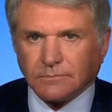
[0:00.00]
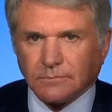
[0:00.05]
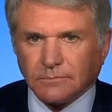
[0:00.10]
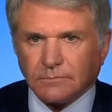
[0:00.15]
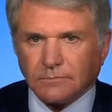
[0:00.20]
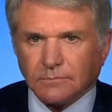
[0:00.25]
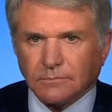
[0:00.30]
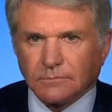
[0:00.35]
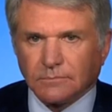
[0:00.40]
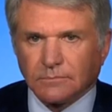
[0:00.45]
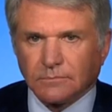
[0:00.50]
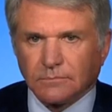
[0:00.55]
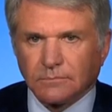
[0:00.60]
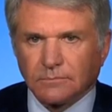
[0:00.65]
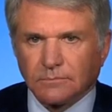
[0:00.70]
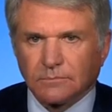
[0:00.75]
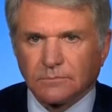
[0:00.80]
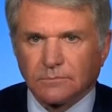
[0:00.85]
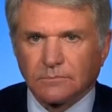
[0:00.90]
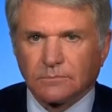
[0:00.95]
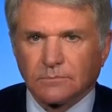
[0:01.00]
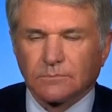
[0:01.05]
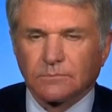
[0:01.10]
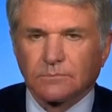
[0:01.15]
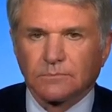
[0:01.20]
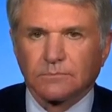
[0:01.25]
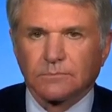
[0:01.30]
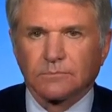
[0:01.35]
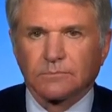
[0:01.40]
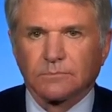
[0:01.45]

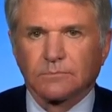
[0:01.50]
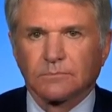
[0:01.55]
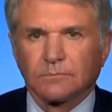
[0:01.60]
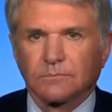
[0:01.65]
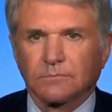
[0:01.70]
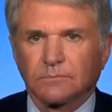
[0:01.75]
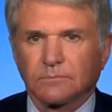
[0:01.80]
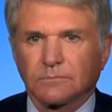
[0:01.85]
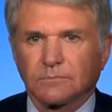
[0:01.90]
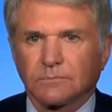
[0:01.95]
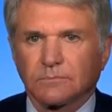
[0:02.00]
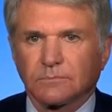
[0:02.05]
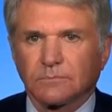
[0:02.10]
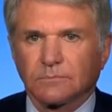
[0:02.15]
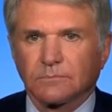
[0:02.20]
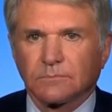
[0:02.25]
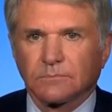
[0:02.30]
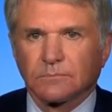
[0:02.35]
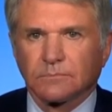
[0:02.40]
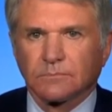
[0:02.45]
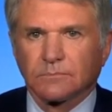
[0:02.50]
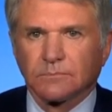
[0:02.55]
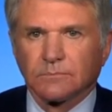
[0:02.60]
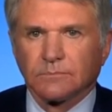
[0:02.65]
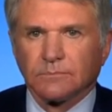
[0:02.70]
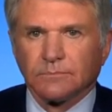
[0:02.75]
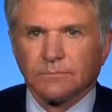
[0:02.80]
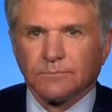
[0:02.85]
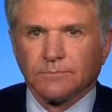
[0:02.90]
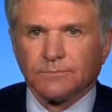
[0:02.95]

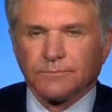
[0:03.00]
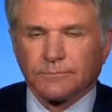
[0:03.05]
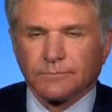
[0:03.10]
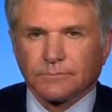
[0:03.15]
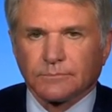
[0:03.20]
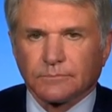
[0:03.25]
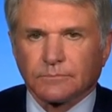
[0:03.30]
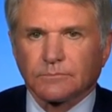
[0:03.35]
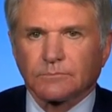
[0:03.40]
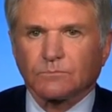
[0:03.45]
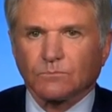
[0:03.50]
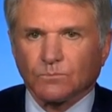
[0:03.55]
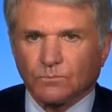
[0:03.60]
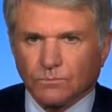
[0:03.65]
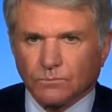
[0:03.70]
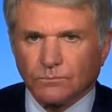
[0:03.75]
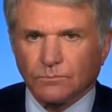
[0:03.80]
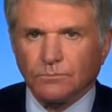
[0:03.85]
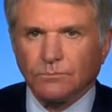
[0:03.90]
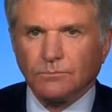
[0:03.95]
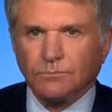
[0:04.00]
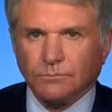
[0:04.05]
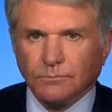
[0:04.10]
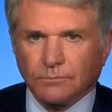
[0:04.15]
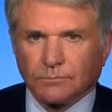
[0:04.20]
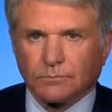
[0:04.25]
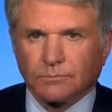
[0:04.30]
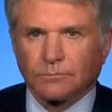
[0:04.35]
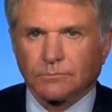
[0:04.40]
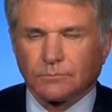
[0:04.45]

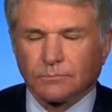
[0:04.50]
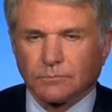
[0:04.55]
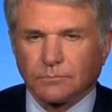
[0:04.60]
This person isn't speaking.